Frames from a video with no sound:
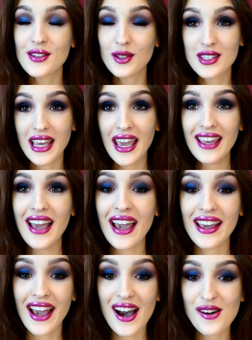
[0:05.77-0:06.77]
Today
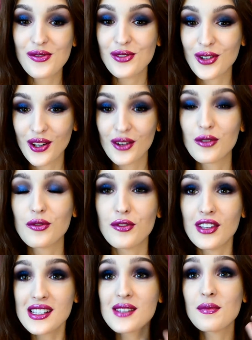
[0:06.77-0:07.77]
I have for you
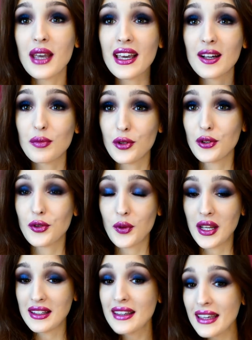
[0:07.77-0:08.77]
this makeup look
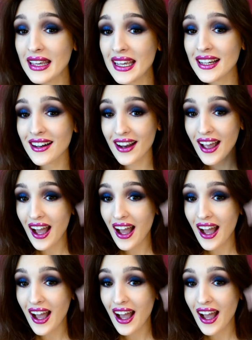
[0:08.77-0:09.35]
right here.